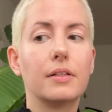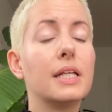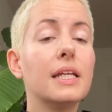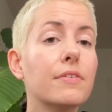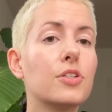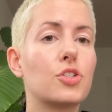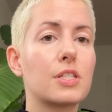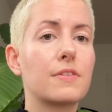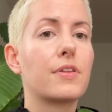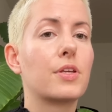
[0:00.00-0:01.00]
Even
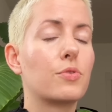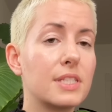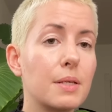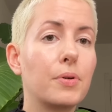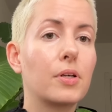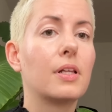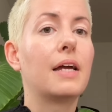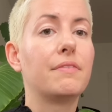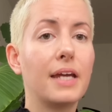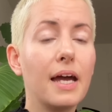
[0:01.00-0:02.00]
just for the reciprocal
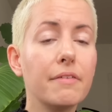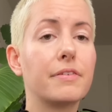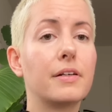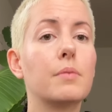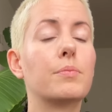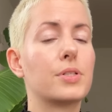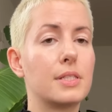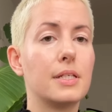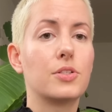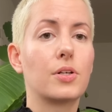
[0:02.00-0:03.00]
IVF
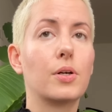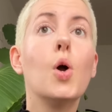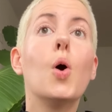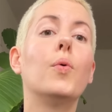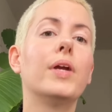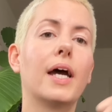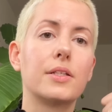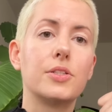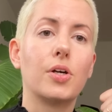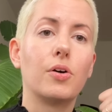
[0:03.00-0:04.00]
procedure, we had
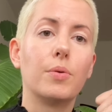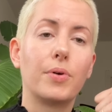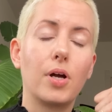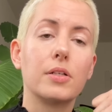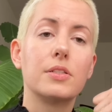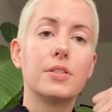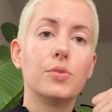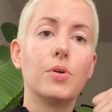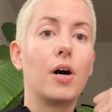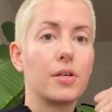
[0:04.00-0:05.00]
to go abroad
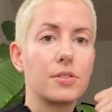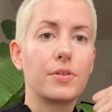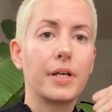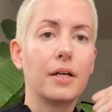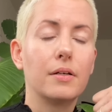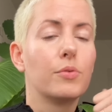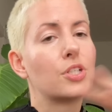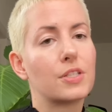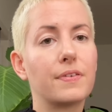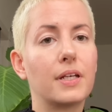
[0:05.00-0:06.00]
to Austria, which
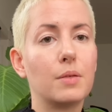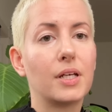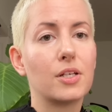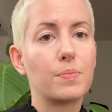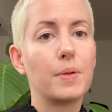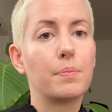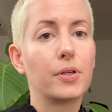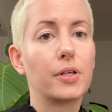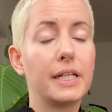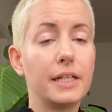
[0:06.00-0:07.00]
is funny because
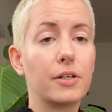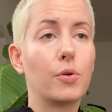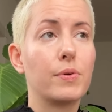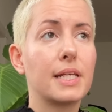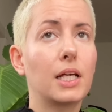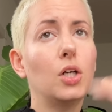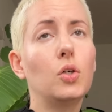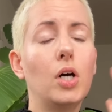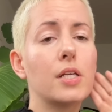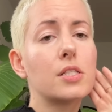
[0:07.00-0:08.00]
people here are always like, oh,
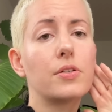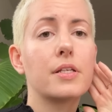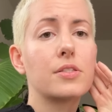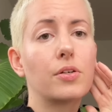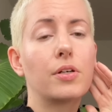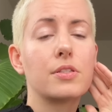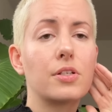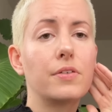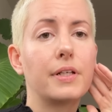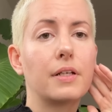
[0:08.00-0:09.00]
Austria is so
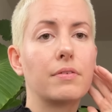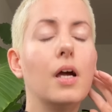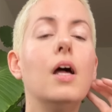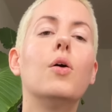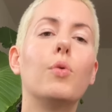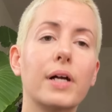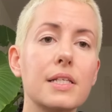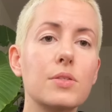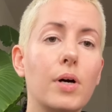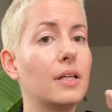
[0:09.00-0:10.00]
conservative. Well,
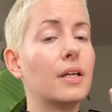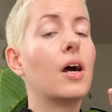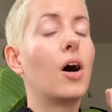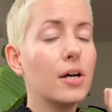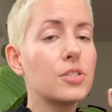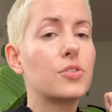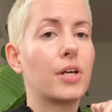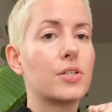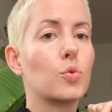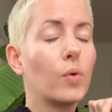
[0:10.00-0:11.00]
guess what? Austria
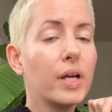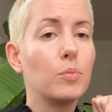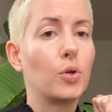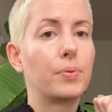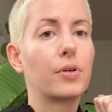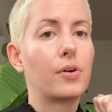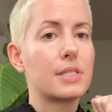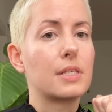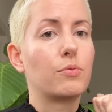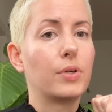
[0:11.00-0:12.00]
is way more
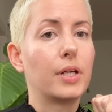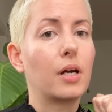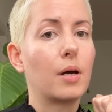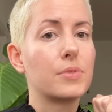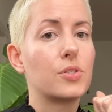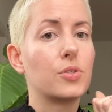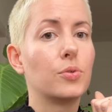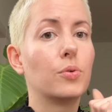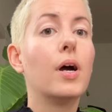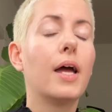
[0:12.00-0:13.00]
progressive when it comes
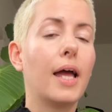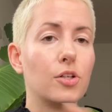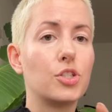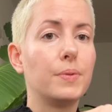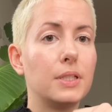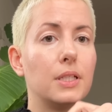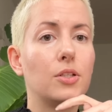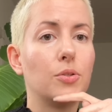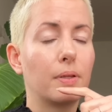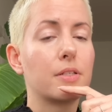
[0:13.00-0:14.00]
to
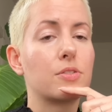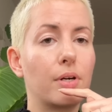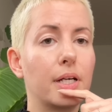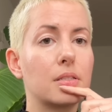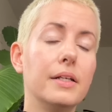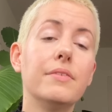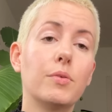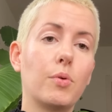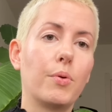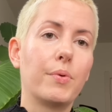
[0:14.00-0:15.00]
LGBTQ plus rights.
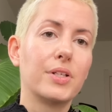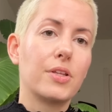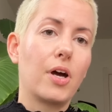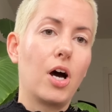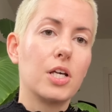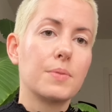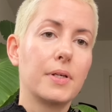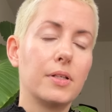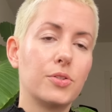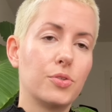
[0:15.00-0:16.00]
Even when we went to the
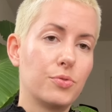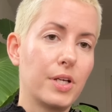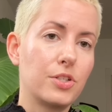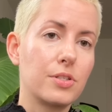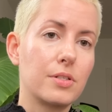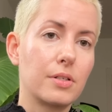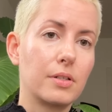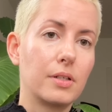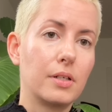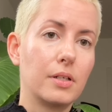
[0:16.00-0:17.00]
hospital to
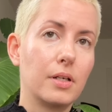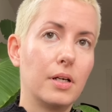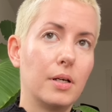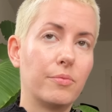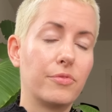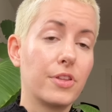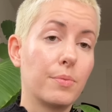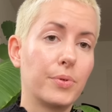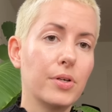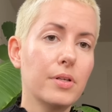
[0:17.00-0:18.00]
register for the
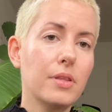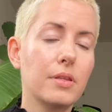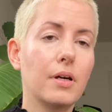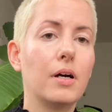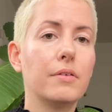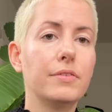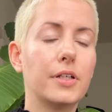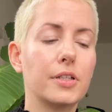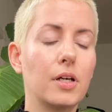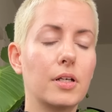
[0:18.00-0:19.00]
birth of our
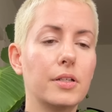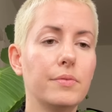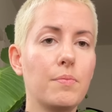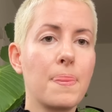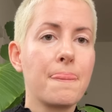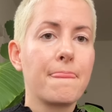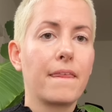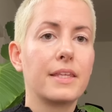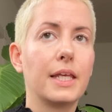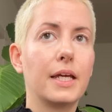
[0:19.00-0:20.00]
daughter,
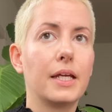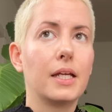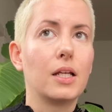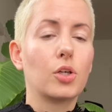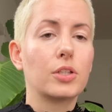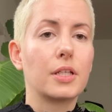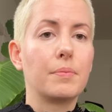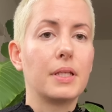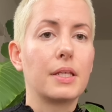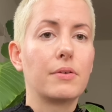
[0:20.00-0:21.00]
they looked at
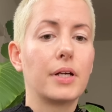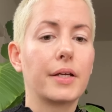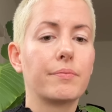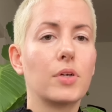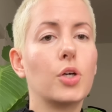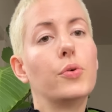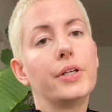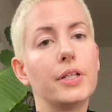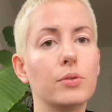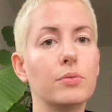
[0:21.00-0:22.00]
me and they were like, who are
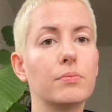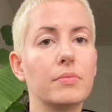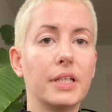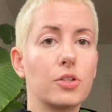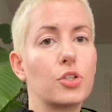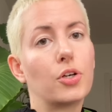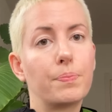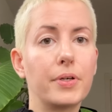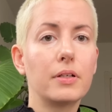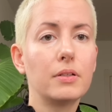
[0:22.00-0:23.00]
you? The
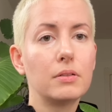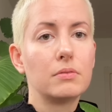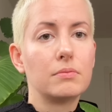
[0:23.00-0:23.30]
interpreter?